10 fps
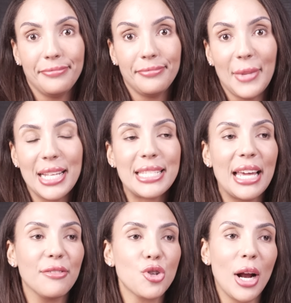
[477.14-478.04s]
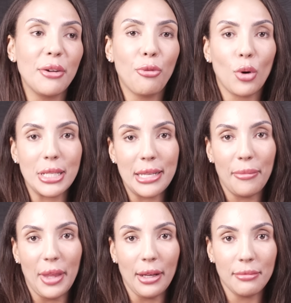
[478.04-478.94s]
instead of trying to force
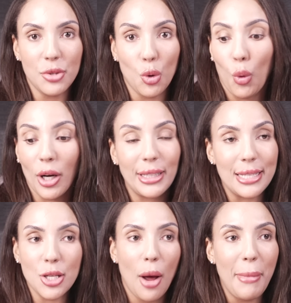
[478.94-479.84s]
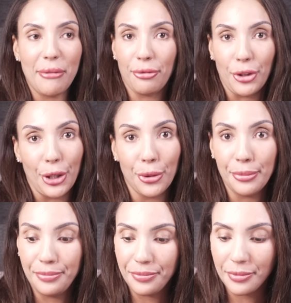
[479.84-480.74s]
something to work that's not meant for
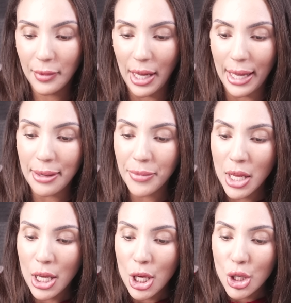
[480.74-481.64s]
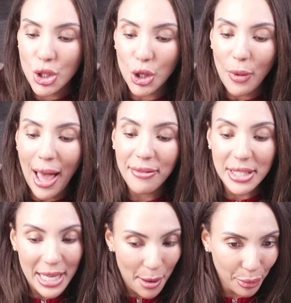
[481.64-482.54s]
you. Okay. So you have
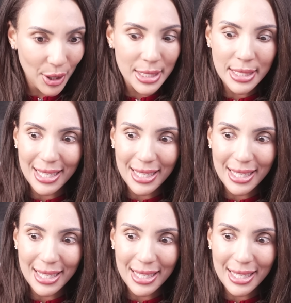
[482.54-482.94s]
the Temperance.